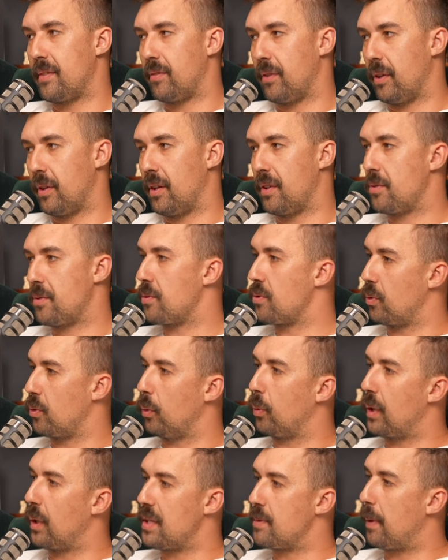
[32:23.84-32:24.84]
first yeah. was
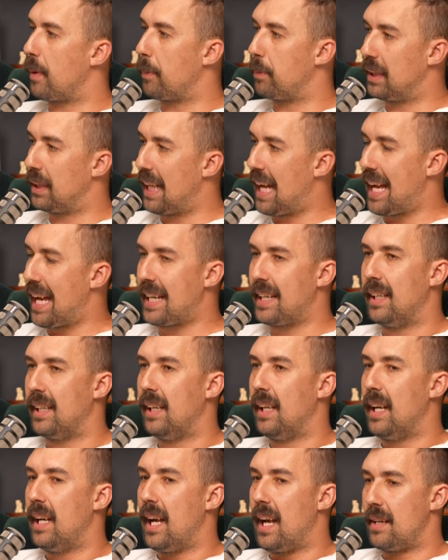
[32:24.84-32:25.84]
always my play.
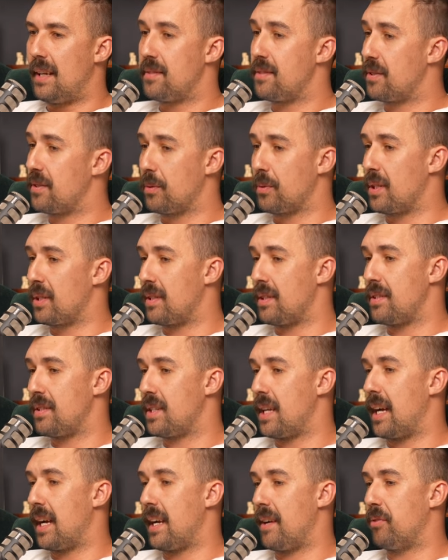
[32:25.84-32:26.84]
Yeah. And still to this
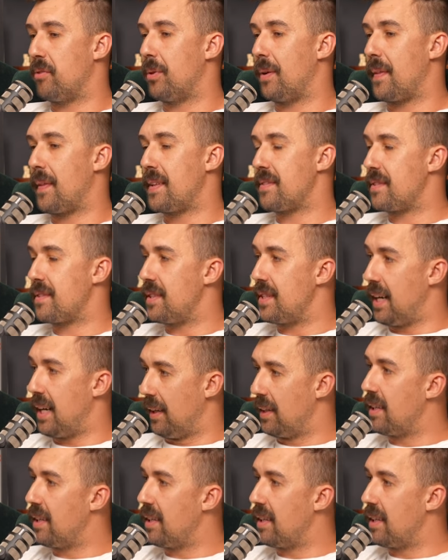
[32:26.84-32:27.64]
day, everyone that's done